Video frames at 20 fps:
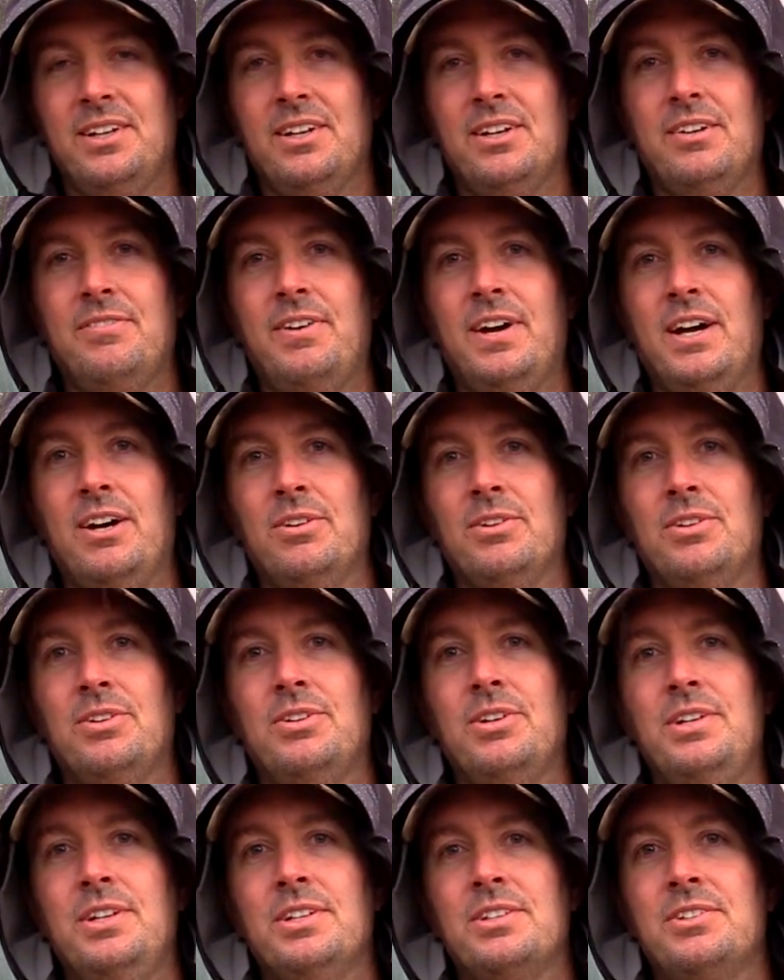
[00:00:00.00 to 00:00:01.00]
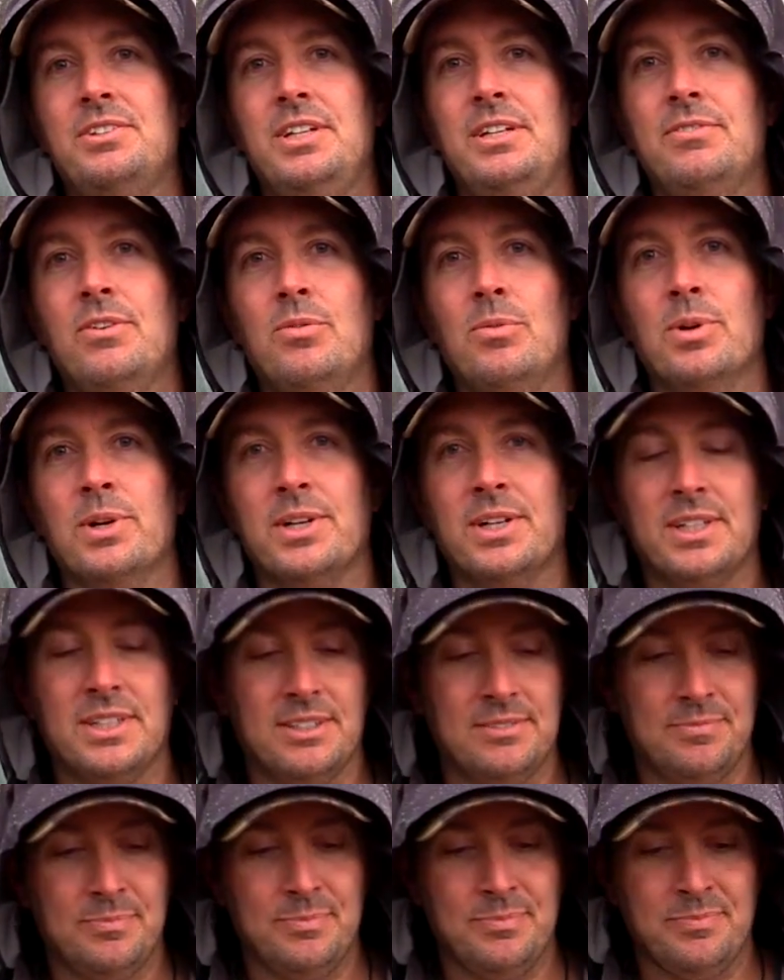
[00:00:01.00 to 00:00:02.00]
of how goodness and evil work.